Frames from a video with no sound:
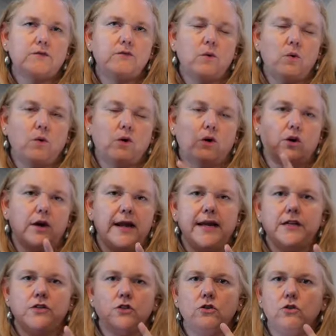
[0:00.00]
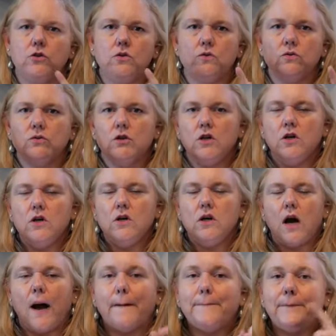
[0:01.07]
for a new,
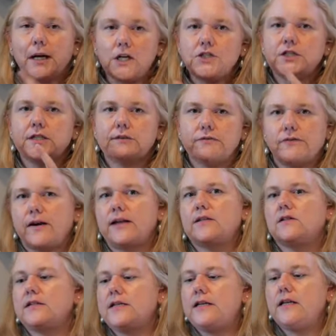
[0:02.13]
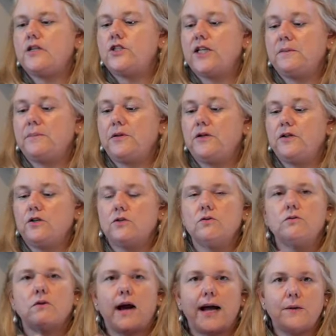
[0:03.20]
a budget-friendly
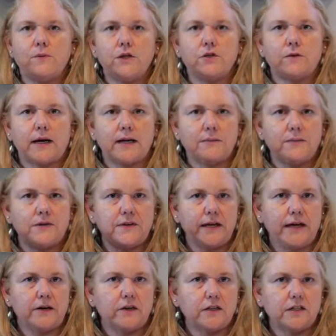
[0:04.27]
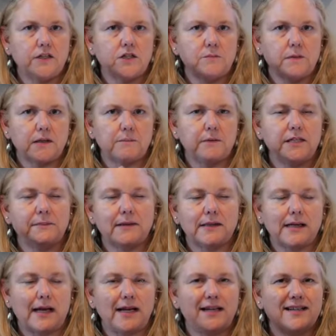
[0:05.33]
shampoo, I would recommend the Heritage Mindy
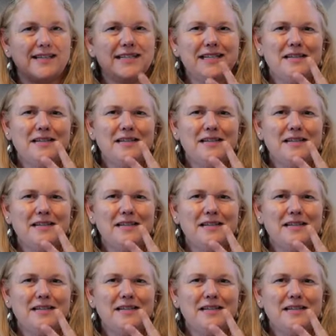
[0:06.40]
McKnight.